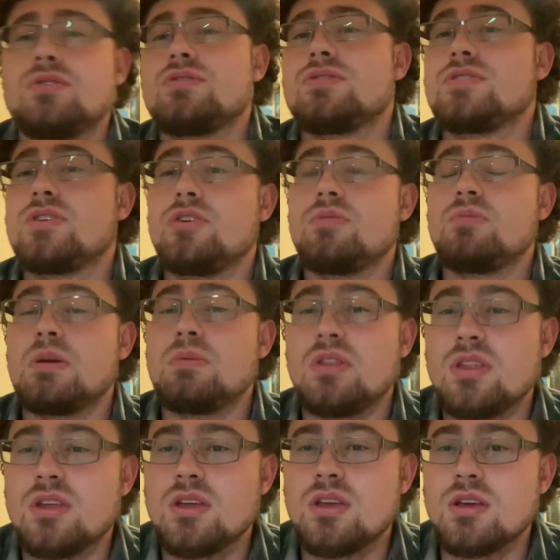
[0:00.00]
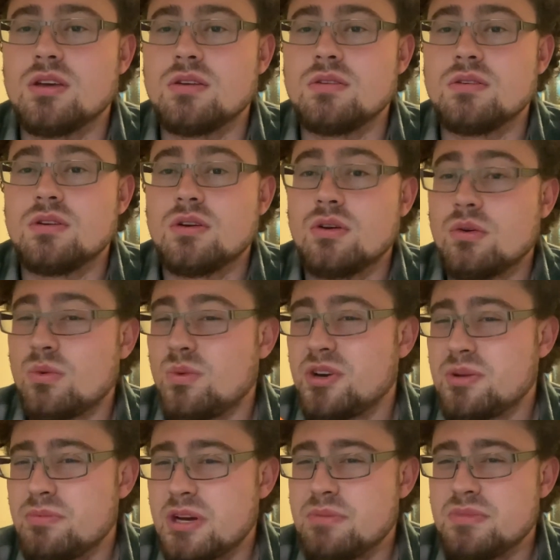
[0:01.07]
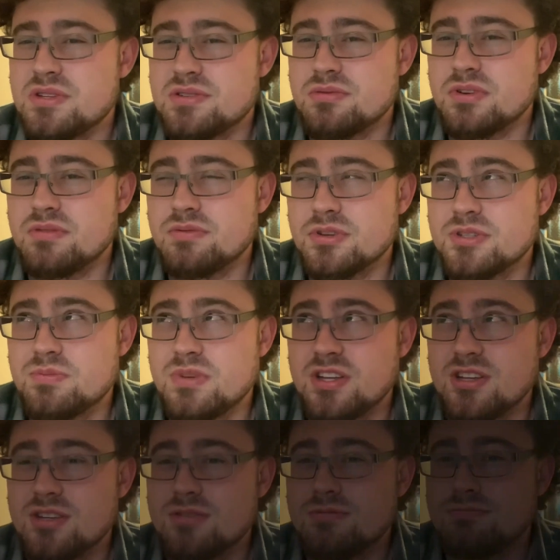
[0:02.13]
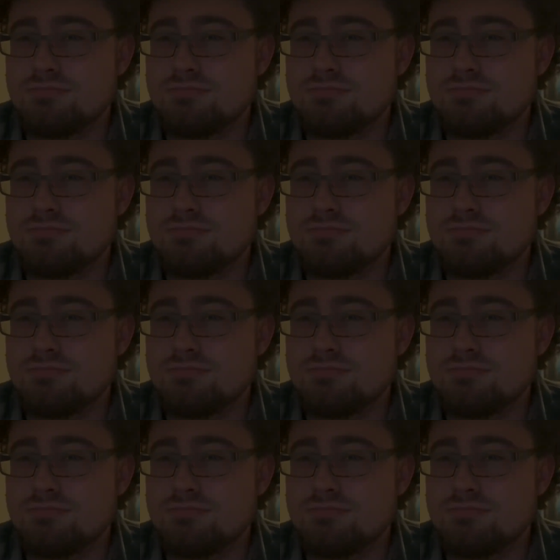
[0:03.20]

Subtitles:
So you may be thinking, where did my misery first begin?